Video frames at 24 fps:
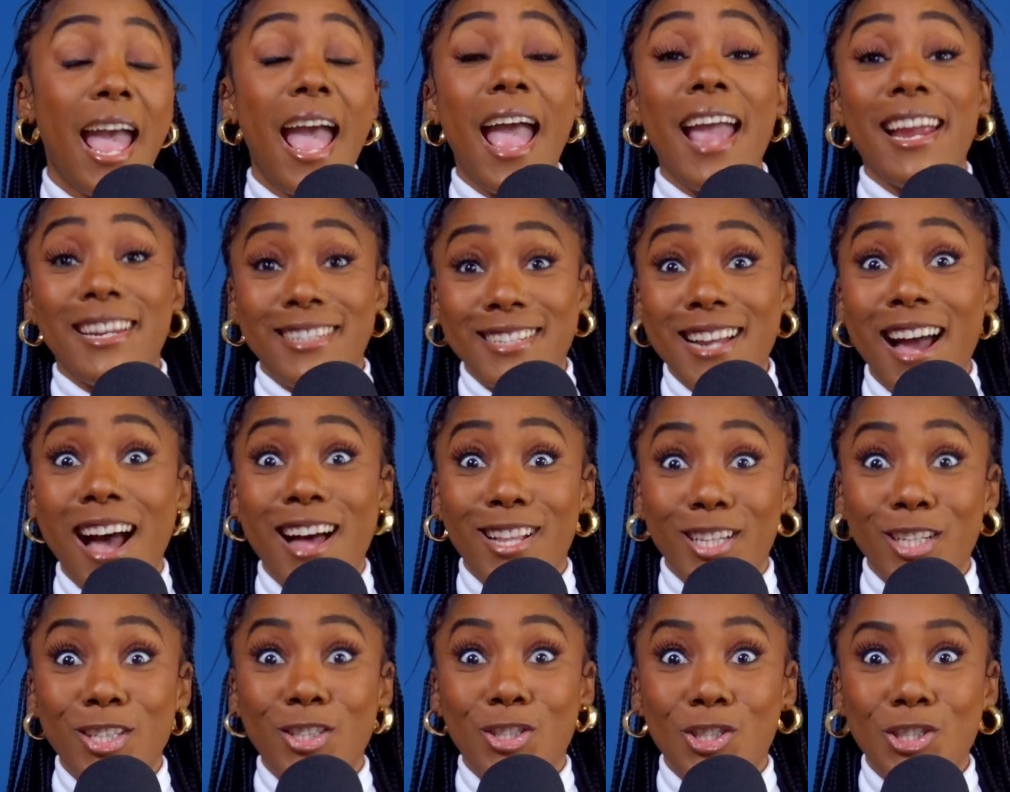
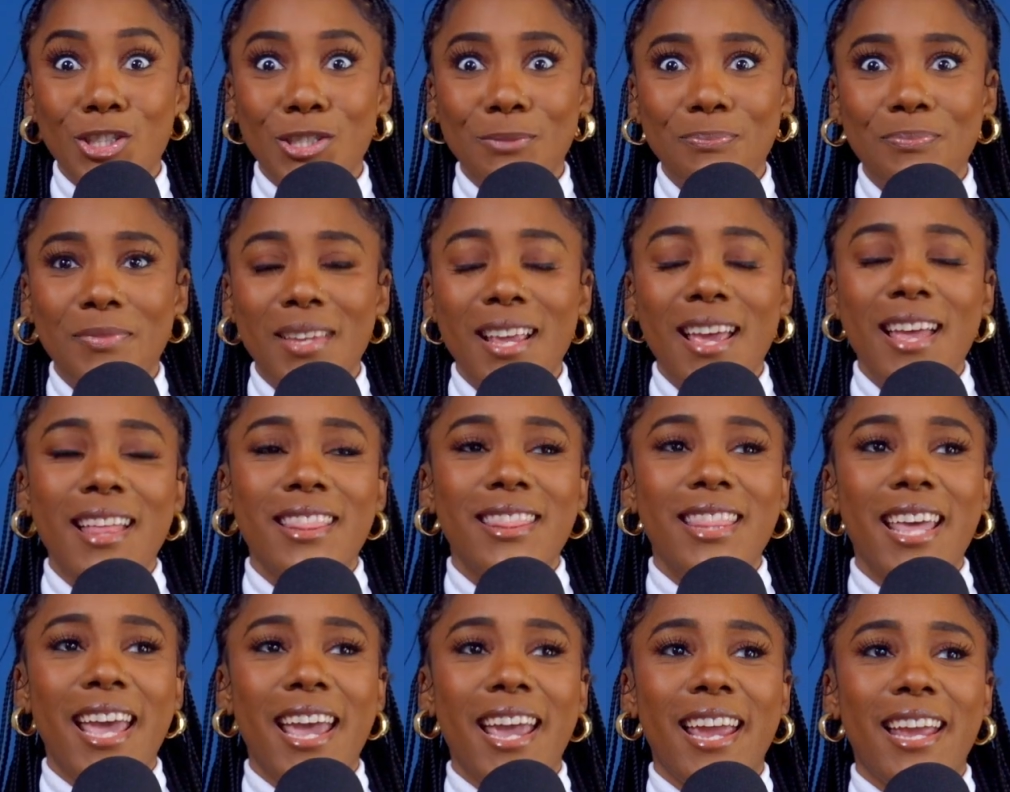acknowledge
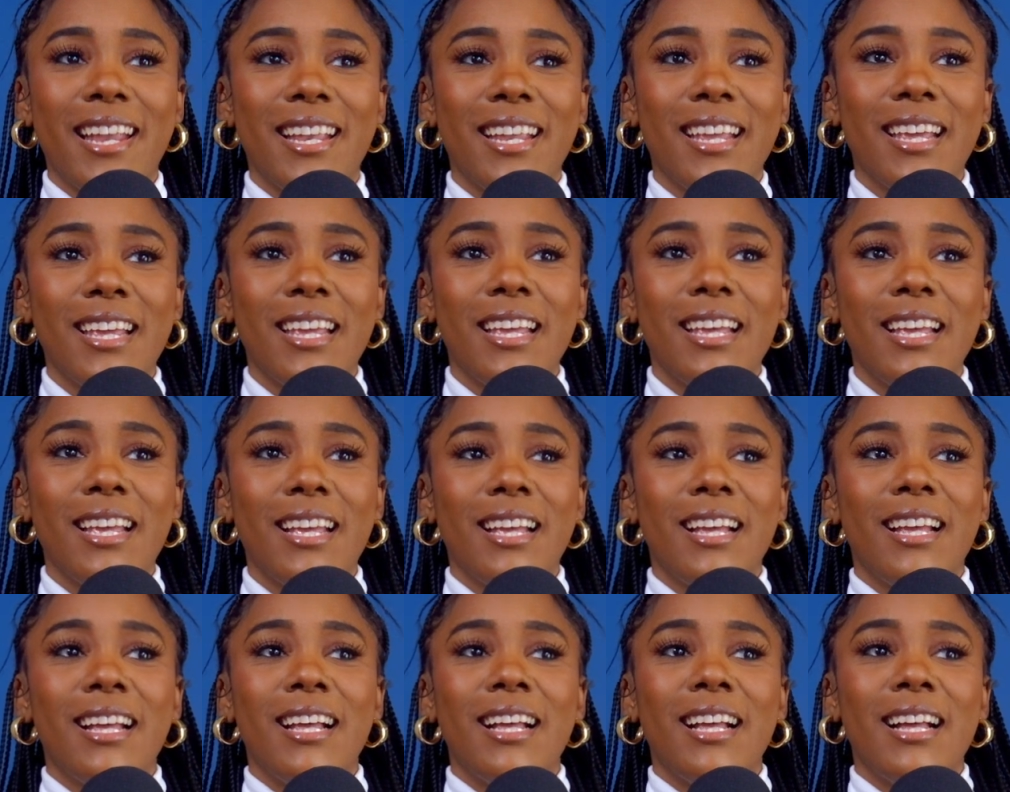that
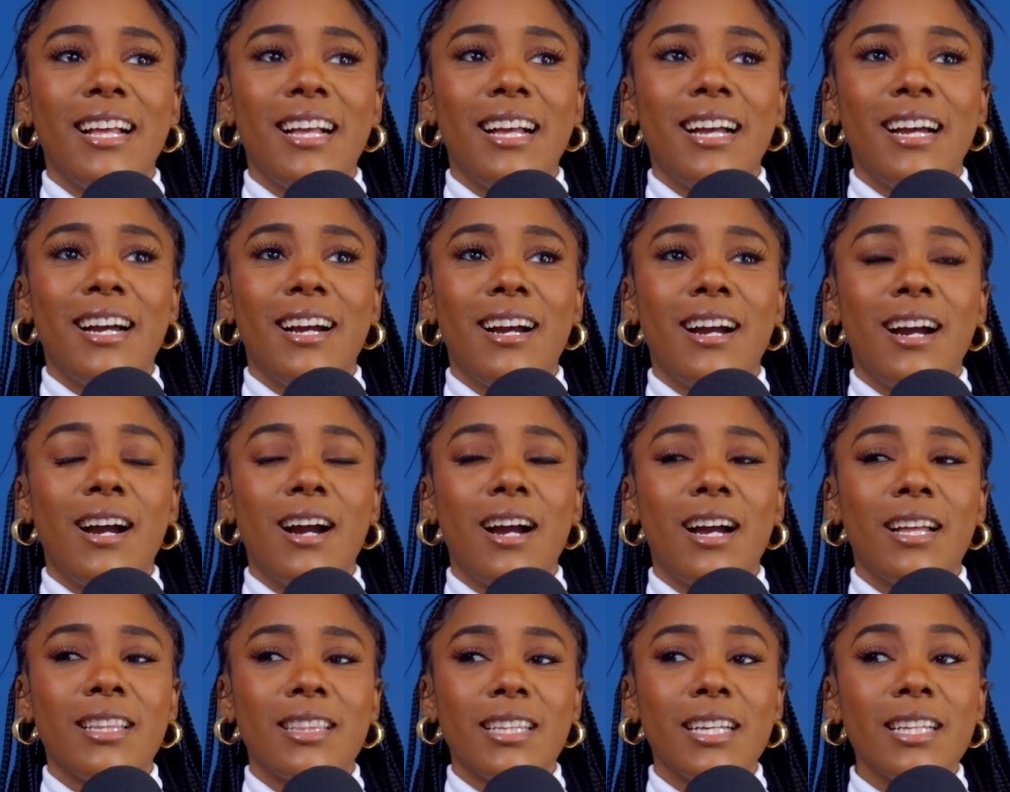
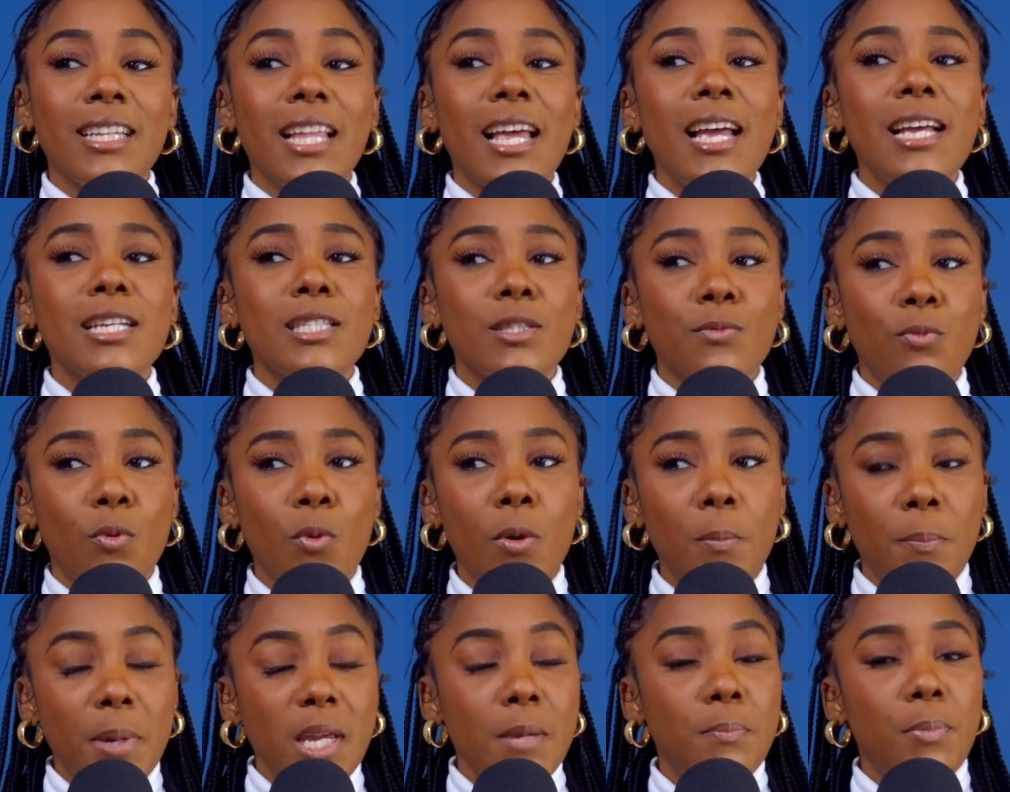the last
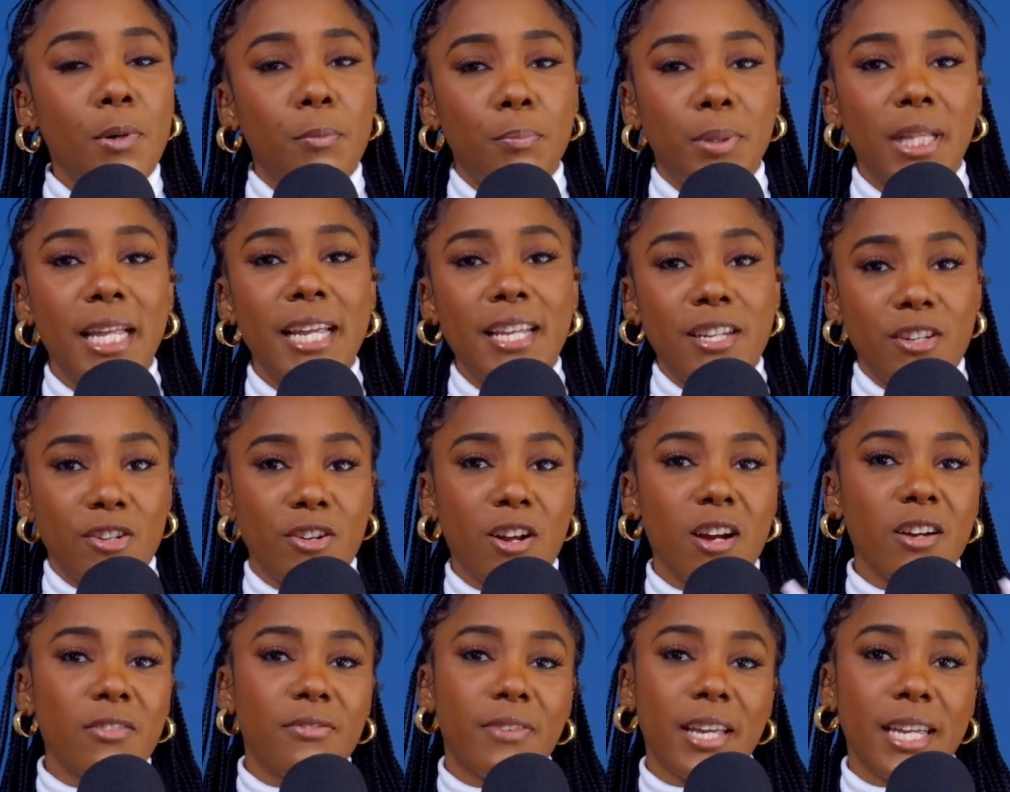4 people played in
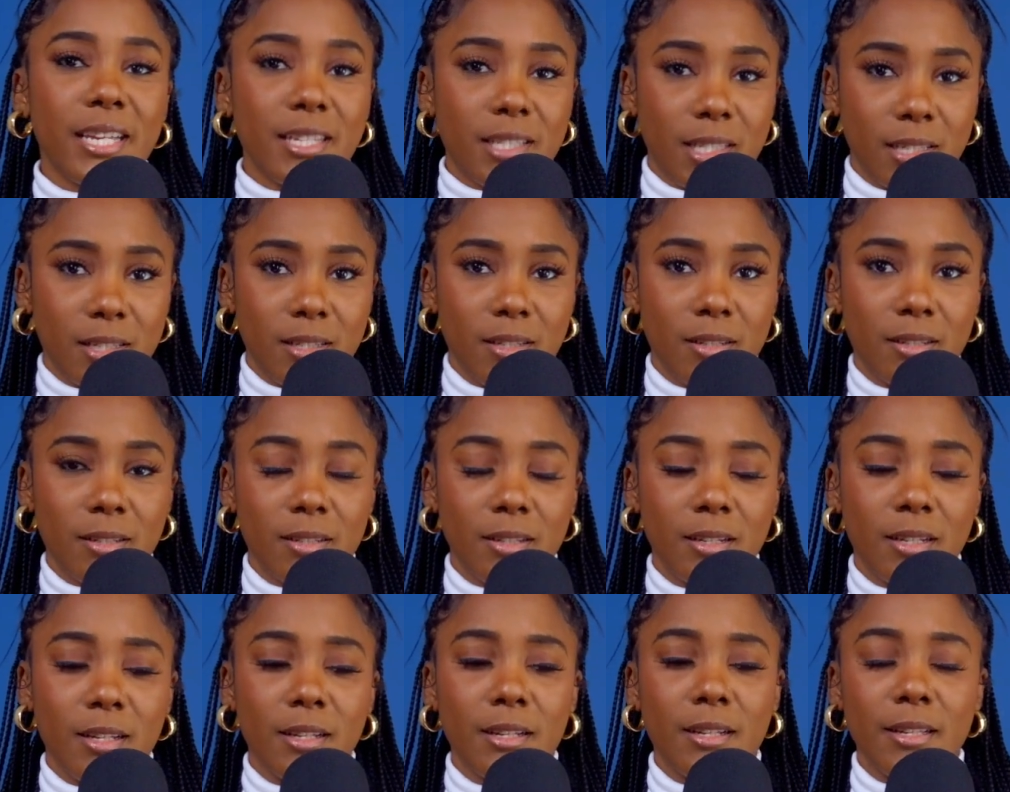our face
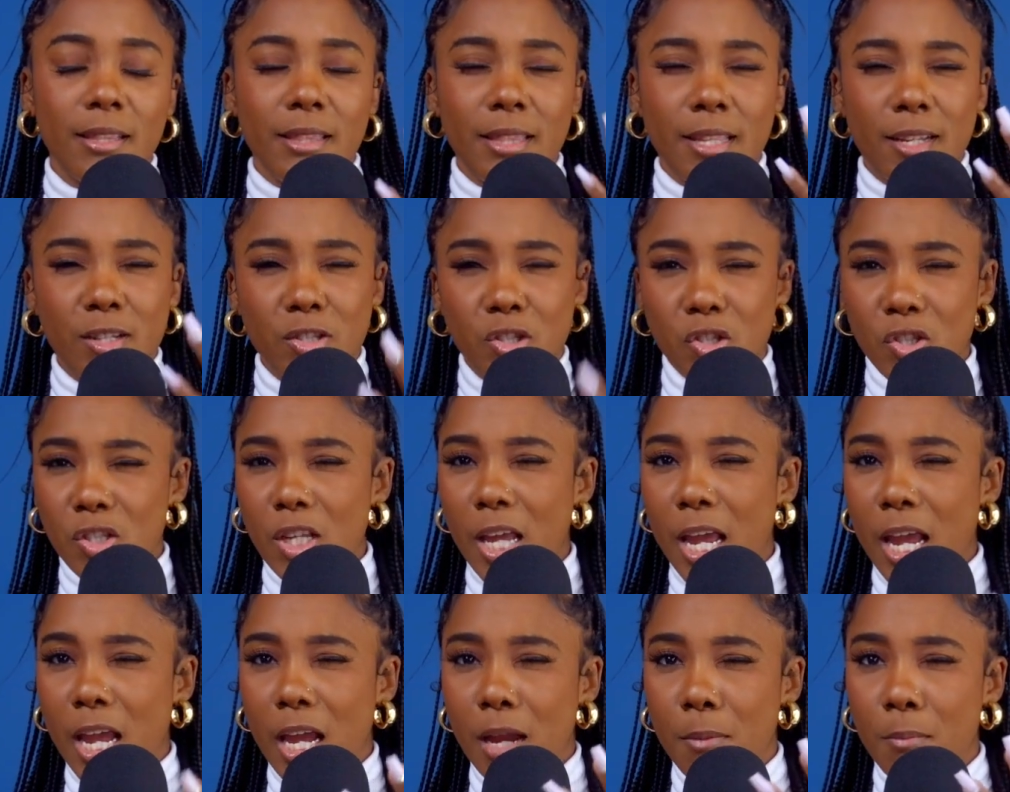the
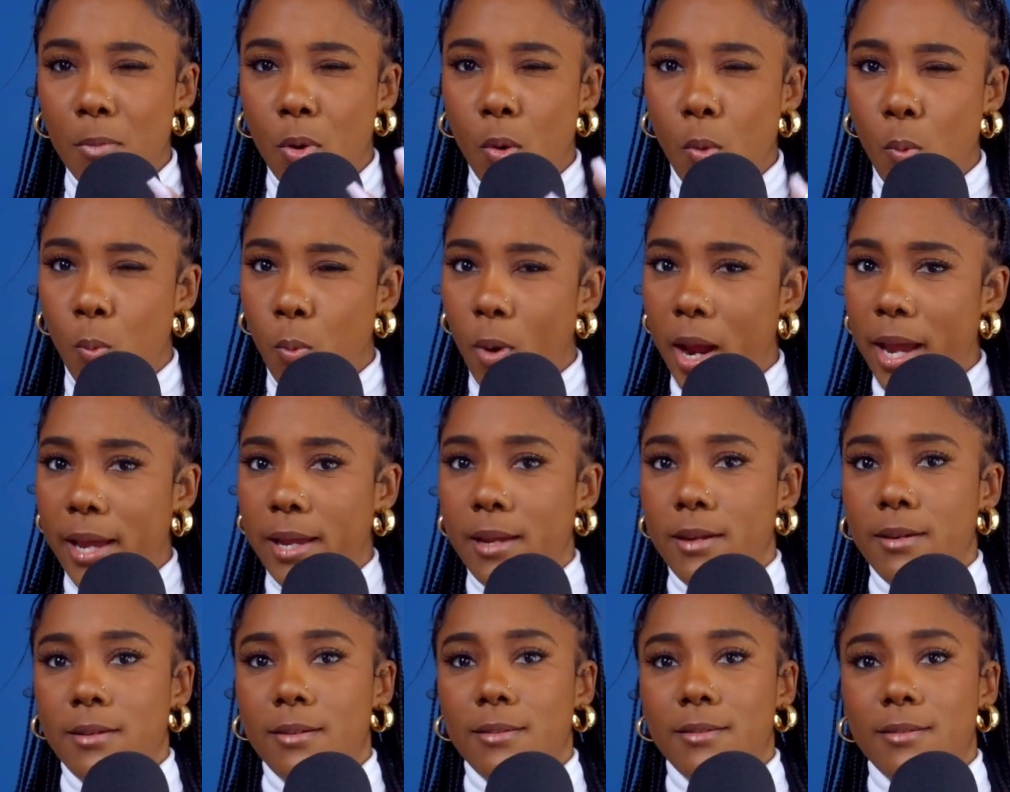same
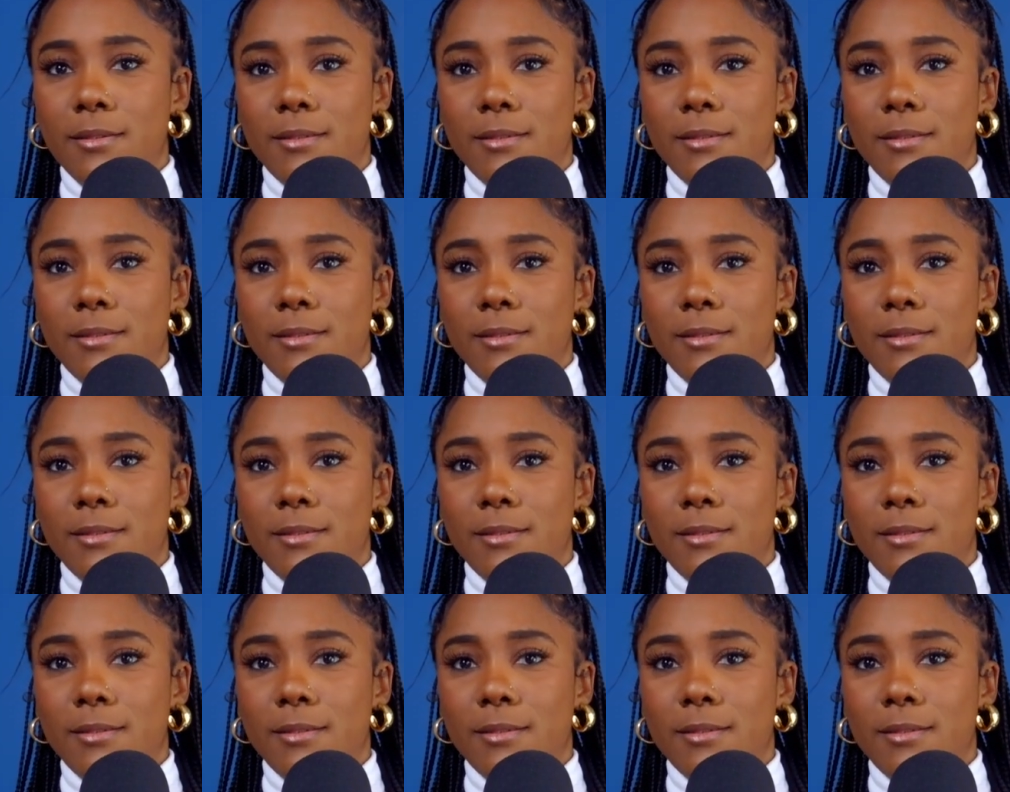way.